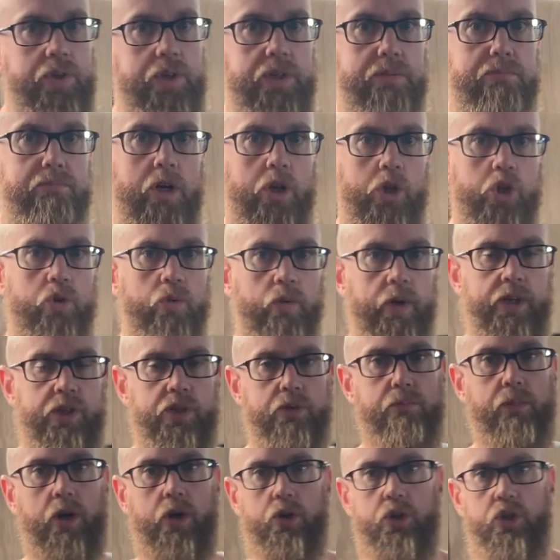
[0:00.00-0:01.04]
is as much range
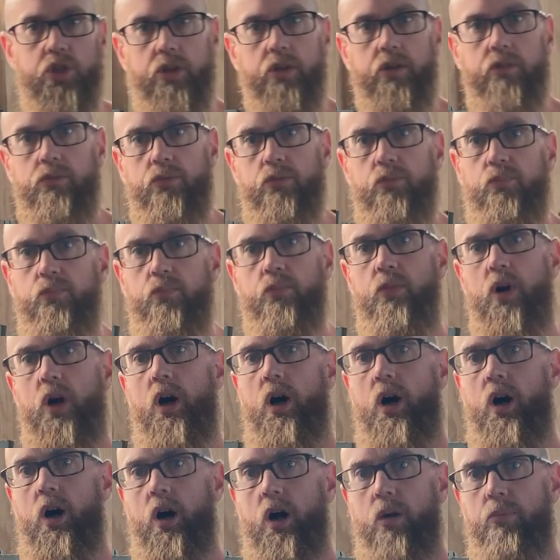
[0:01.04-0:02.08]
of motion
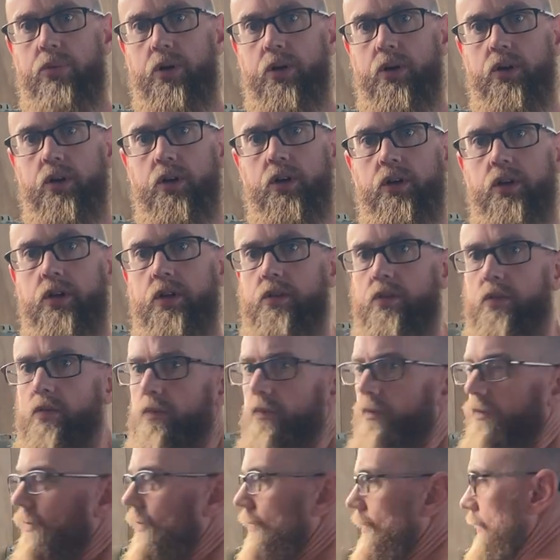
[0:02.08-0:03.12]
up
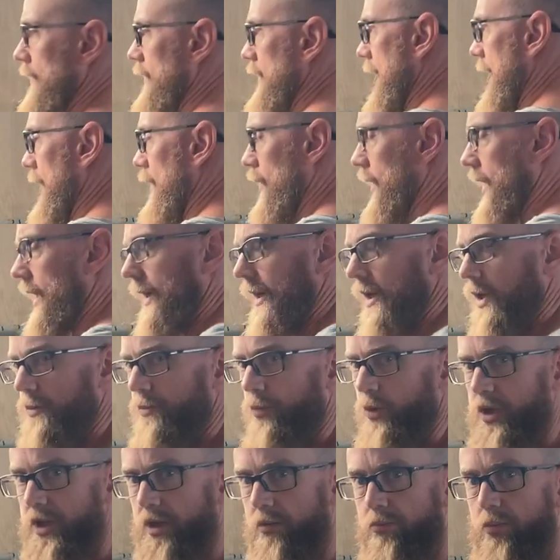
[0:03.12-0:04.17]
that way as
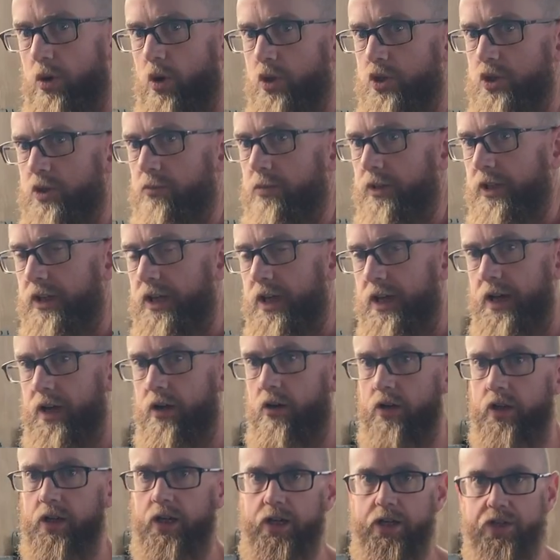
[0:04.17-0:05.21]
we can possibly get.
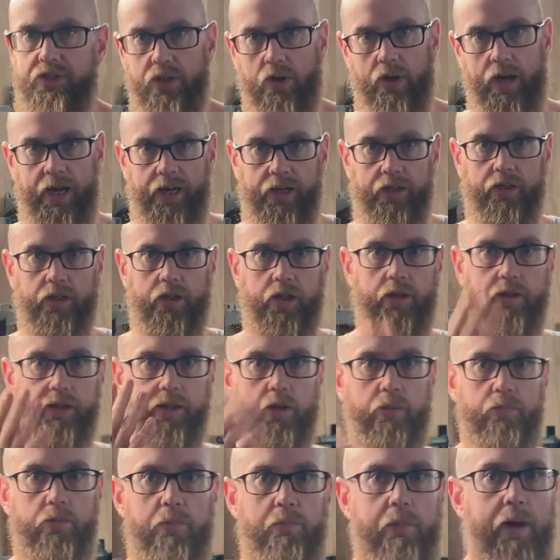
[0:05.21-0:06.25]
Okay, so hand going
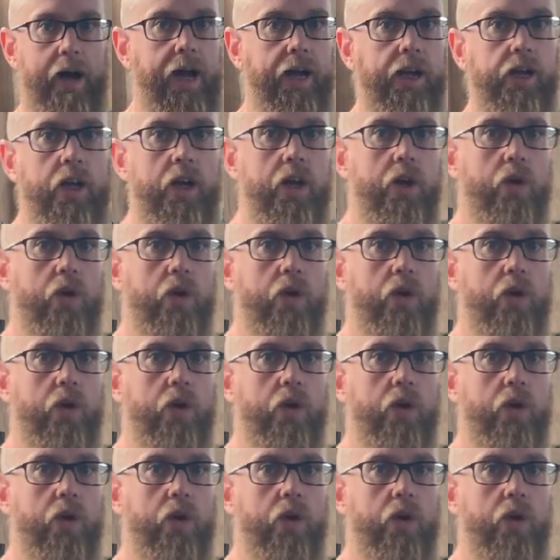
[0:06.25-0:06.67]
up the back